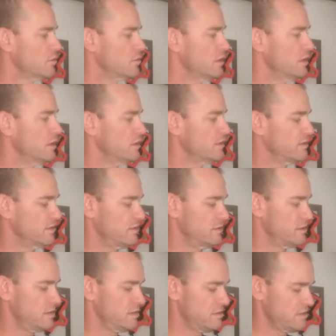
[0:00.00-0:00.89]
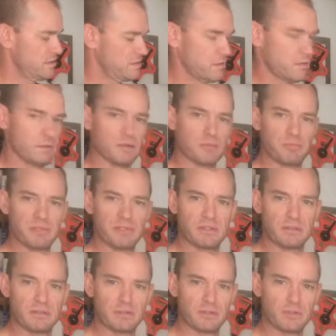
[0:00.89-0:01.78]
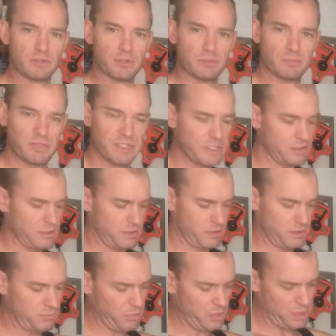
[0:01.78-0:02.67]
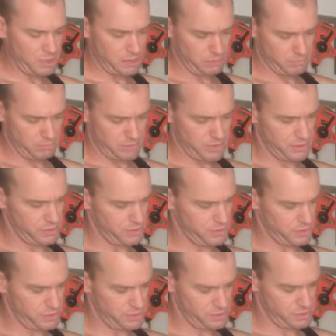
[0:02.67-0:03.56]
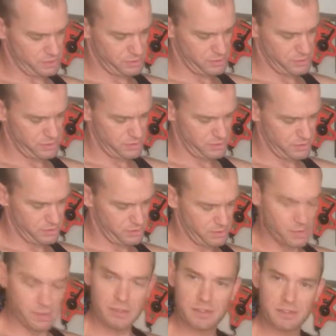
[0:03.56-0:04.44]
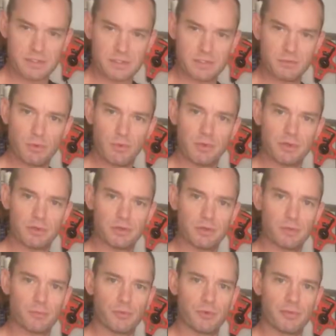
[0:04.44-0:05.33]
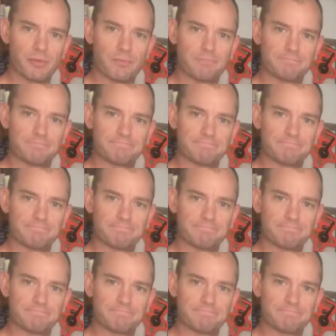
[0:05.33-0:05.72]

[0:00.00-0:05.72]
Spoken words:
Try not to suck up any of the trub down on the bottom and see what we end up with.